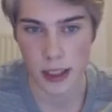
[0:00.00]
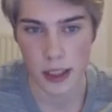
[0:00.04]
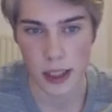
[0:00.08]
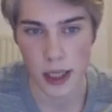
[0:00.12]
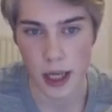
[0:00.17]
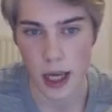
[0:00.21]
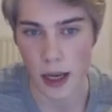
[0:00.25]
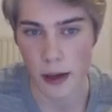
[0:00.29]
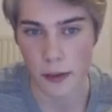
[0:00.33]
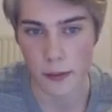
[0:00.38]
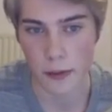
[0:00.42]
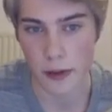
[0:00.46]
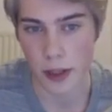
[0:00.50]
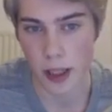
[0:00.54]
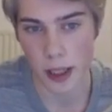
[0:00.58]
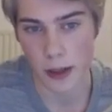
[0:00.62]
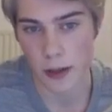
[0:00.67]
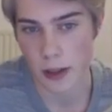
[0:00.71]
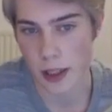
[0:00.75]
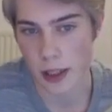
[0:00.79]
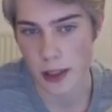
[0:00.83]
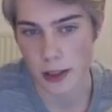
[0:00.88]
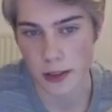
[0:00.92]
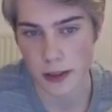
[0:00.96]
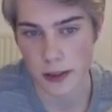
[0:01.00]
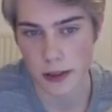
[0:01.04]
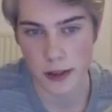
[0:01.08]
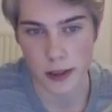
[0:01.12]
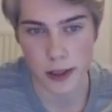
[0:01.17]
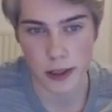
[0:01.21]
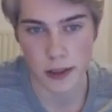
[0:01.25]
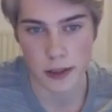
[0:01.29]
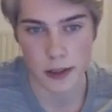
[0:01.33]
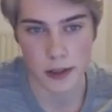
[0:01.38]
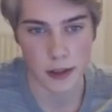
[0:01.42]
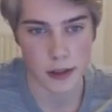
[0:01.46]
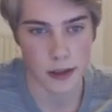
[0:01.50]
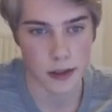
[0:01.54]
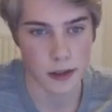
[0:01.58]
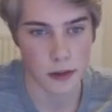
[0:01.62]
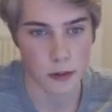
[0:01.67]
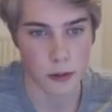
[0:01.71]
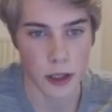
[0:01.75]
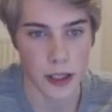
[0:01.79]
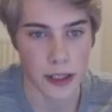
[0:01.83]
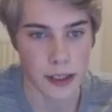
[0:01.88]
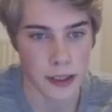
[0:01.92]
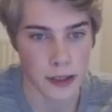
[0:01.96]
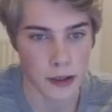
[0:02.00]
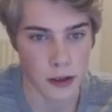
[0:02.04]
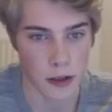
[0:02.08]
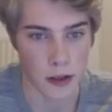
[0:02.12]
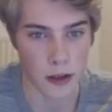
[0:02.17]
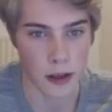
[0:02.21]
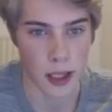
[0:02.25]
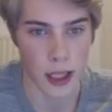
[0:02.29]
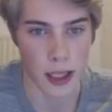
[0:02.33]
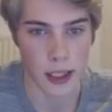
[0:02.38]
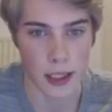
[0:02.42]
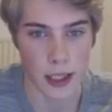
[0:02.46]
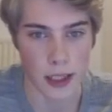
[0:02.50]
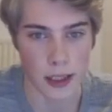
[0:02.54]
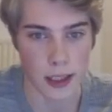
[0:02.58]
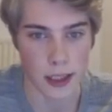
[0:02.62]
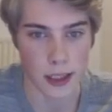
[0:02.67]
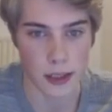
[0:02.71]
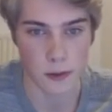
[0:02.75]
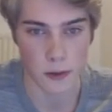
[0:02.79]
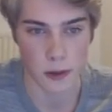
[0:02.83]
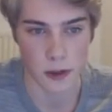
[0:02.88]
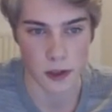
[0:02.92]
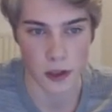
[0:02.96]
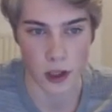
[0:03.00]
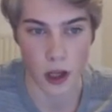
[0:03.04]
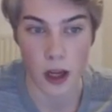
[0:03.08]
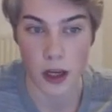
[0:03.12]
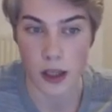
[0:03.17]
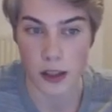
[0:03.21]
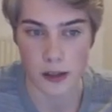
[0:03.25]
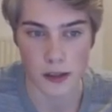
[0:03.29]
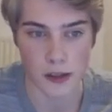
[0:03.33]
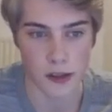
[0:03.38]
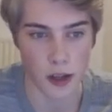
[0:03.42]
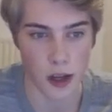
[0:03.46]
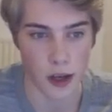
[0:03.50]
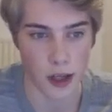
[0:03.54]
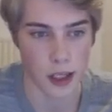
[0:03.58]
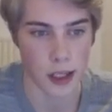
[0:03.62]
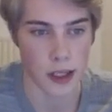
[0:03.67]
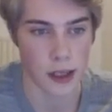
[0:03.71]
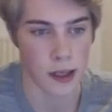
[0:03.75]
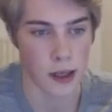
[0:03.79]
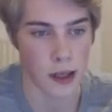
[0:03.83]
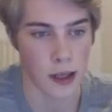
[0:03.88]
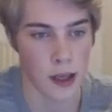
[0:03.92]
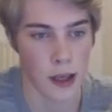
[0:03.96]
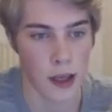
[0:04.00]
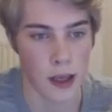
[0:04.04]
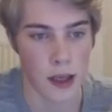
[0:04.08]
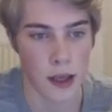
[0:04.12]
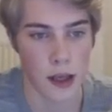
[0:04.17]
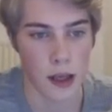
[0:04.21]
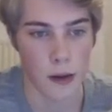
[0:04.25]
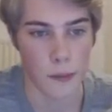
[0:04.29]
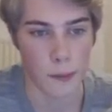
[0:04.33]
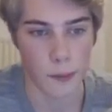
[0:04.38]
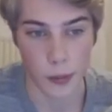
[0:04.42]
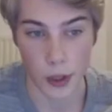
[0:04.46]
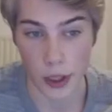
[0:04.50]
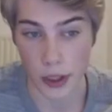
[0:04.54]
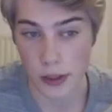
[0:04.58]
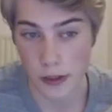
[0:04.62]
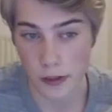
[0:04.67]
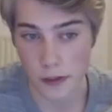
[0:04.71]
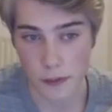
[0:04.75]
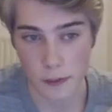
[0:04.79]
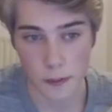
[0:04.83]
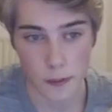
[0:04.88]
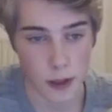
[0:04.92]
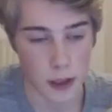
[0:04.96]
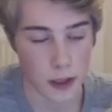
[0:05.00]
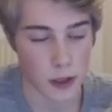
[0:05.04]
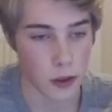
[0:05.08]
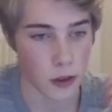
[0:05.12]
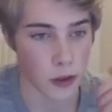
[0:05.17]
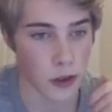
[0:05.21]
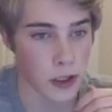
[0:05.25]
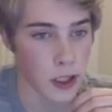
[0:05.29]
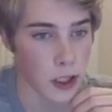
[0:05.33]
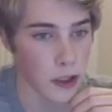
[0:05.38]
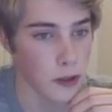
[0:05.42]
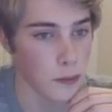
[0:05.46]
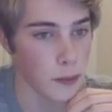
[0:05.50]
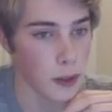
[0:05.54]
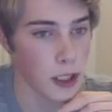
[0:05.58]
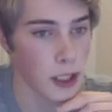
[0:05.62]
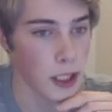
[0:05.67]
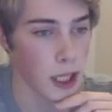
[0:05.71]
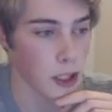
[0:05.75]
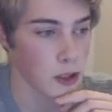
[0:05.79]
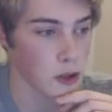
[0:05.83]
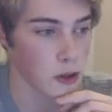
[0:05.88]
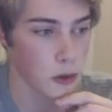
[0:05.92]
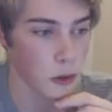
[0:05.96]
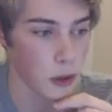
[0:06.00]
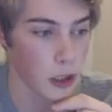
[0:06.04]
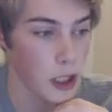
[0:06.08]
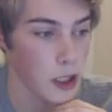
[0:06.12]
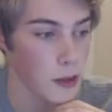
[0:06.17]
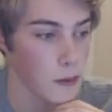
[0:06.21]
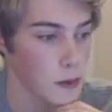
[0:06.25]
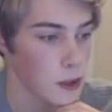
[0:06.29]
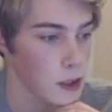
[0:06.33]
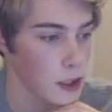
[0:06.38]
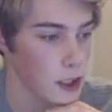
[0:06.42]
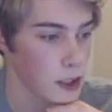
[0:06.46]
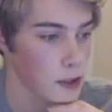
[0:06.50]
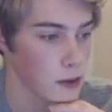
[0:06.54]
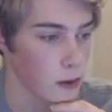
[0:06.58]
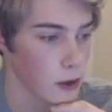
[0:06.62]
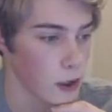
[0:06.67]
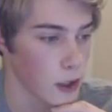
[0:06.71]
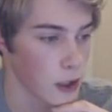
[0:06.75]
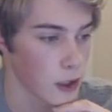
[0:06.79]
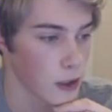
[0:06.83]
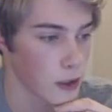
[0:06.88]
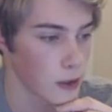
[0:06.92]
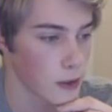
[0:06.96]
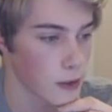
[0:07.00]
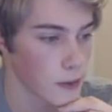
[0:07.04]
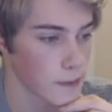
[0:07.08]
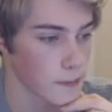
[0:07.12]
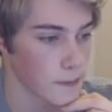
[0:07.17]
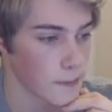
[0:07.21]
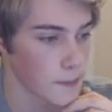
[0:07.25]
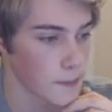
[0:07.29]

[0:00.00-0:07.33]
I'm, I, it's it's crazy to think that this was not a study, but it turned out to be an actual game, so that's quite nice.